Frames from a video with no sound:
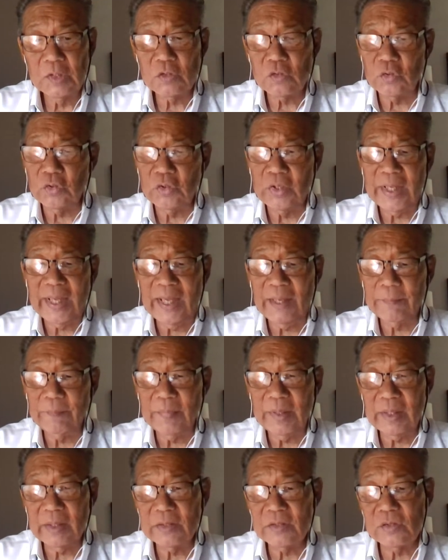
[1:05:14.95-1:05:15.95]
So you can't
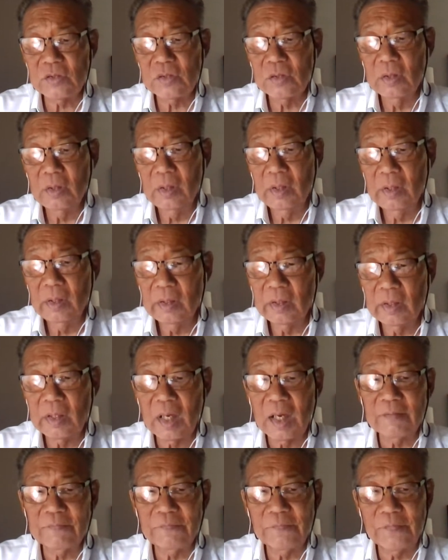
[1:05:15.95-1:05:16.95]
mix
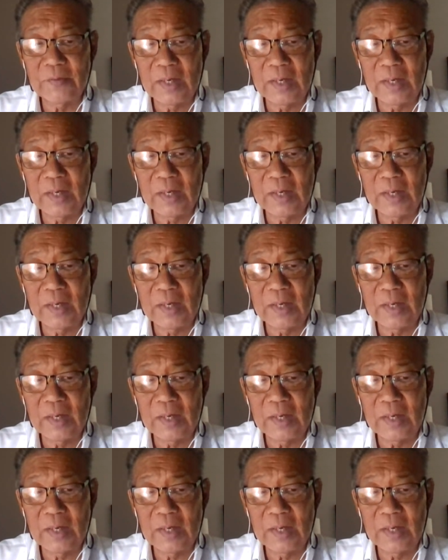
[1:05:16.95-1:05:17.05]
dot